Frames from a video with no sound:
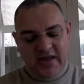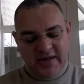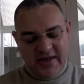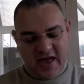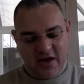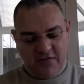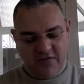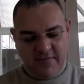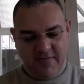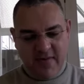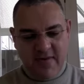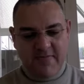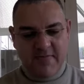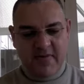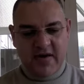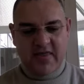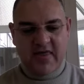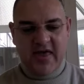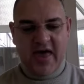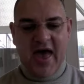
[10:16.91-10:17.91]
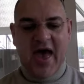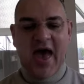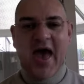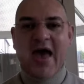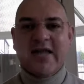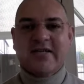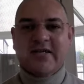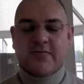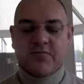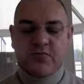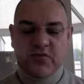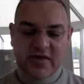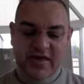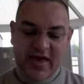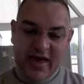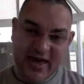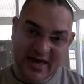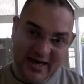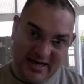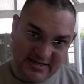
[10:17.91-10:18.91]
Now remember that Adam was
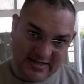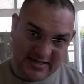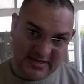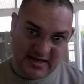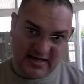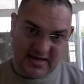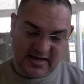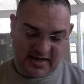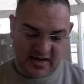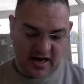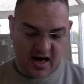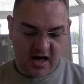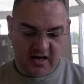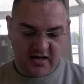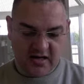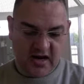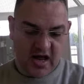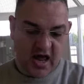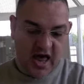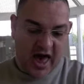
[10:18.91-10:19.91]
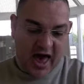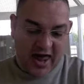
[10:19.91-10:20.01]
hidden in the garden